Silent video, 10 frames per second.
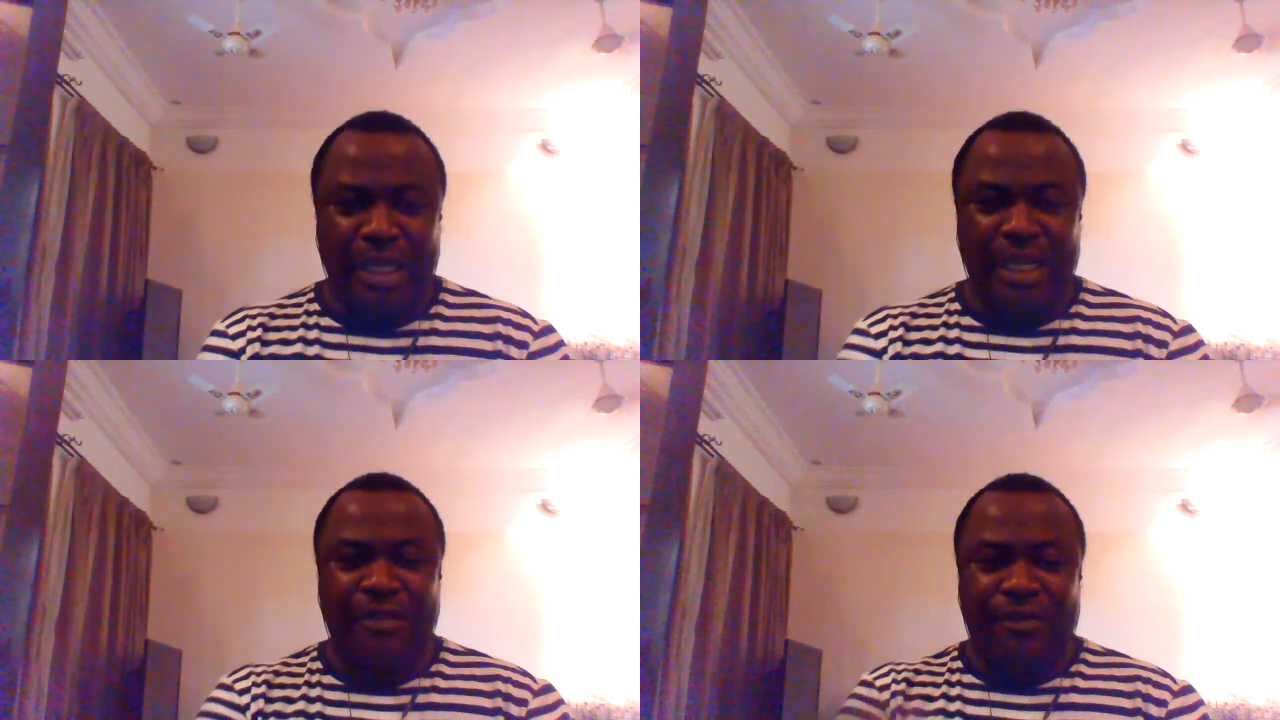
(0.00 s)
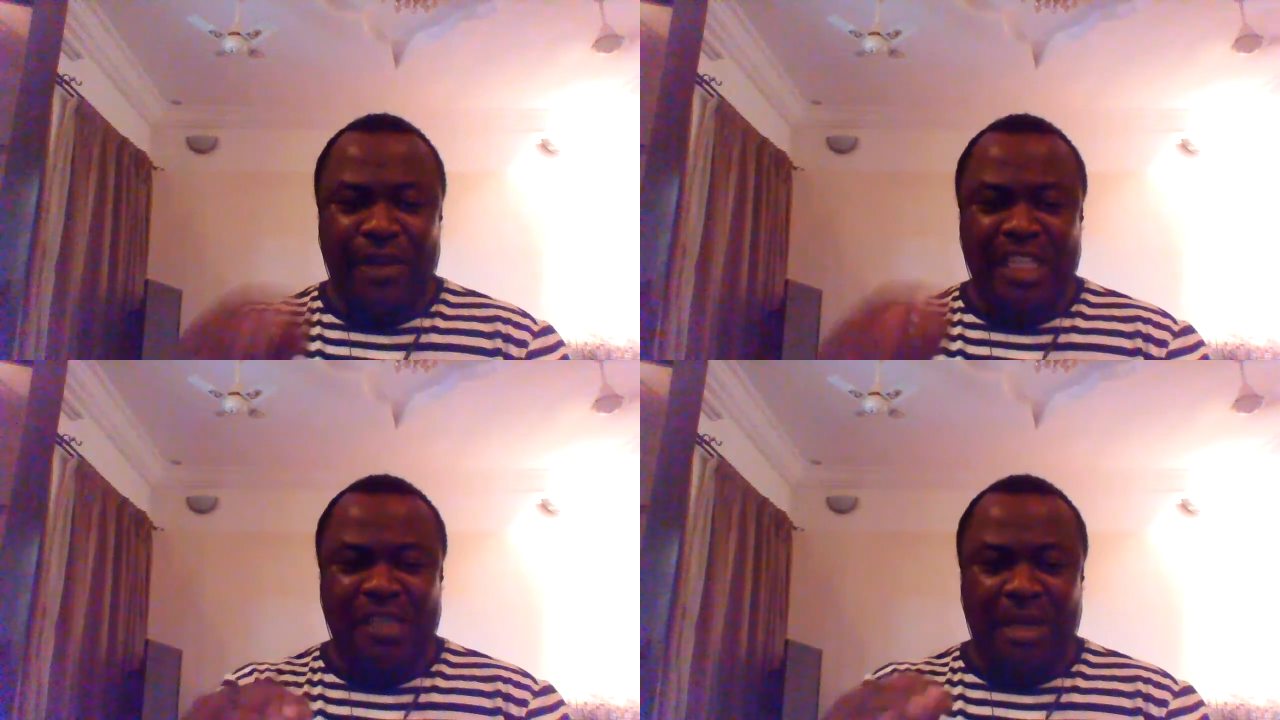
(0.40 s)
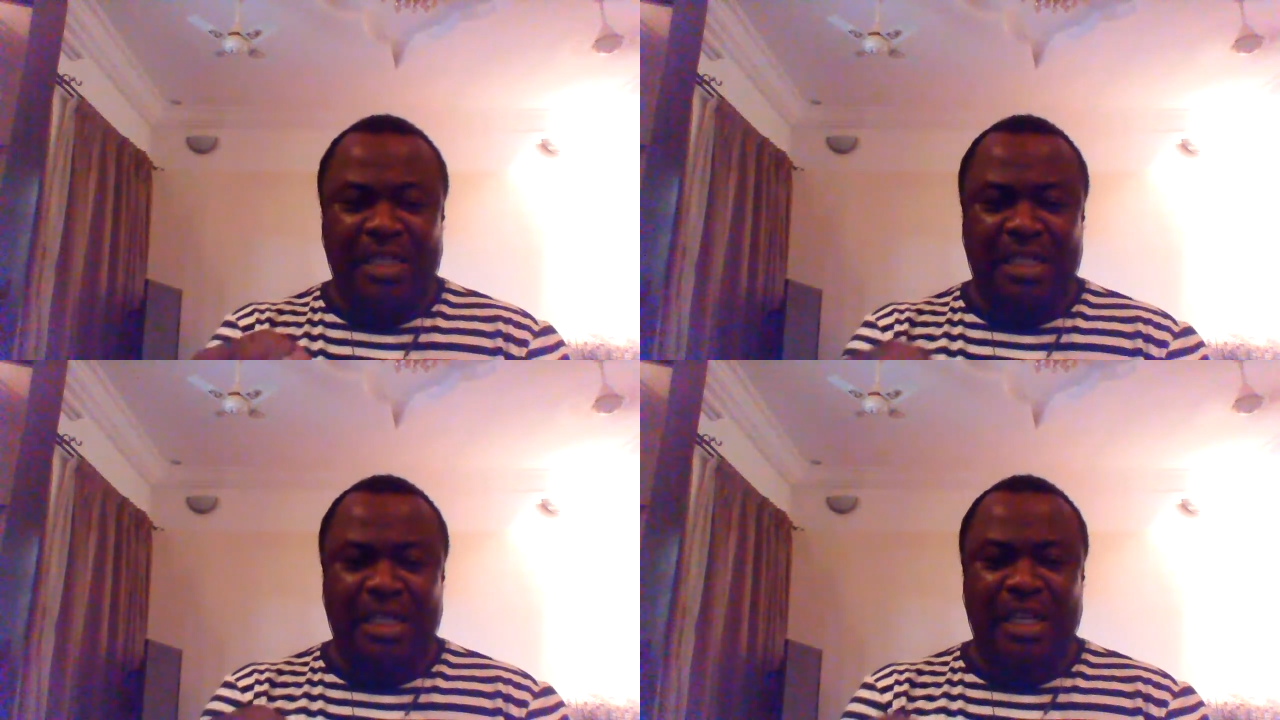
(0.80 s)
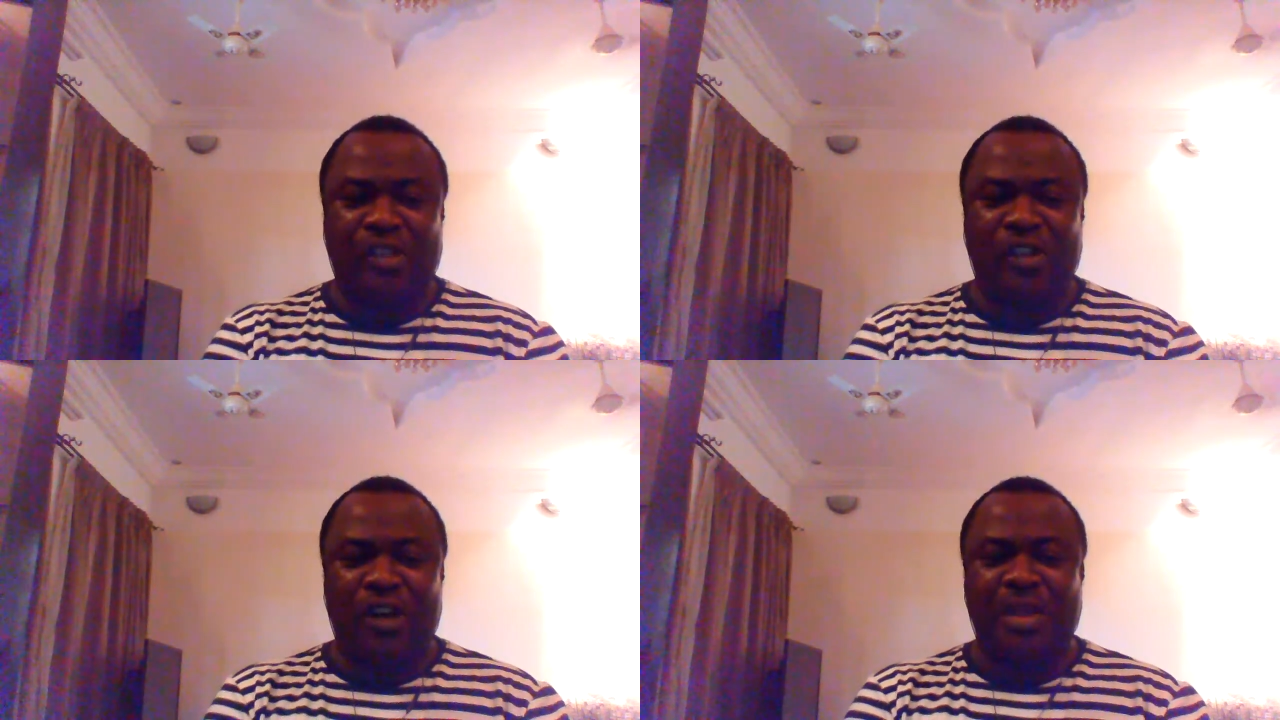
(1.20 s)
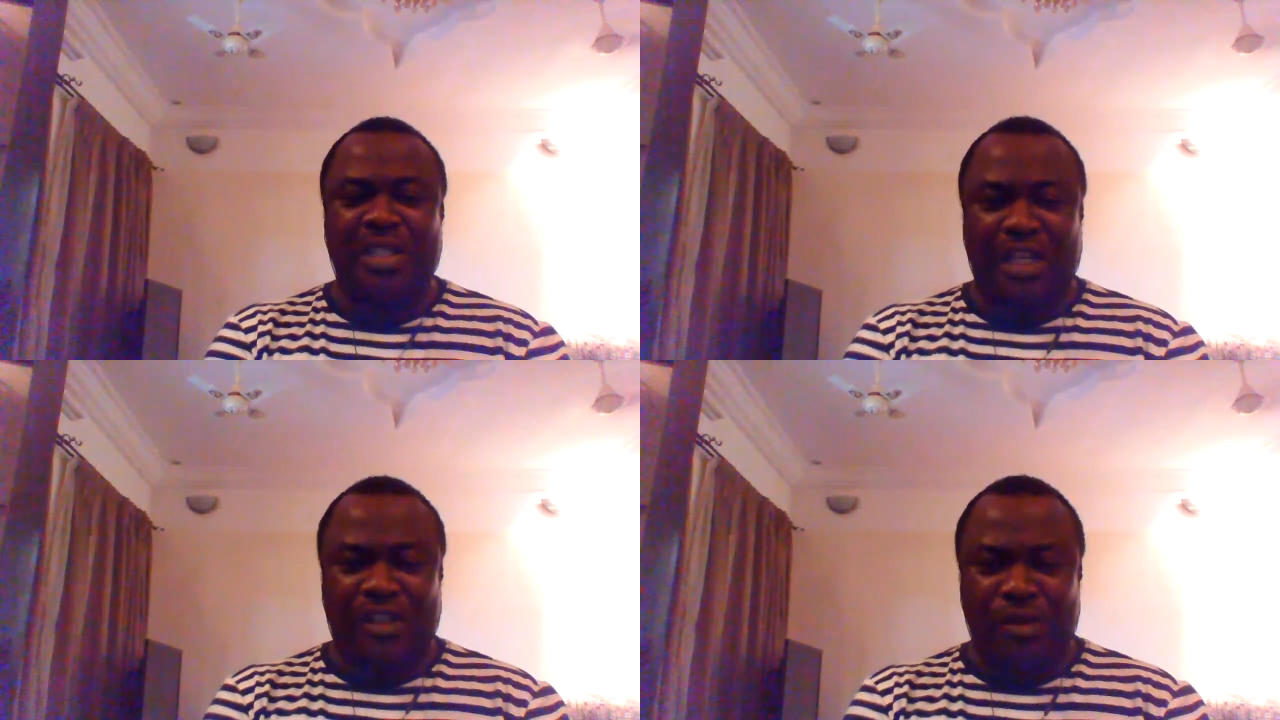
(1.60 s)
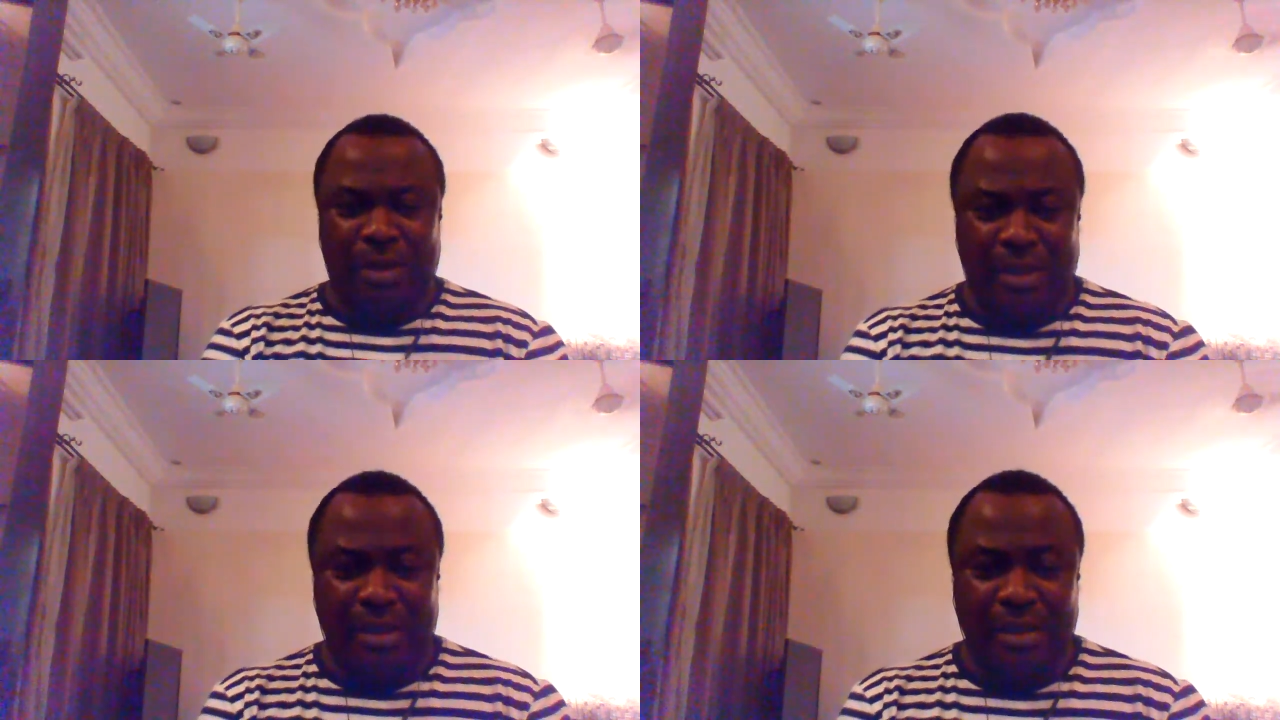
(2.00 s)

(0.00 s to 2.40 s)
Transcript: the flexibility is always assured.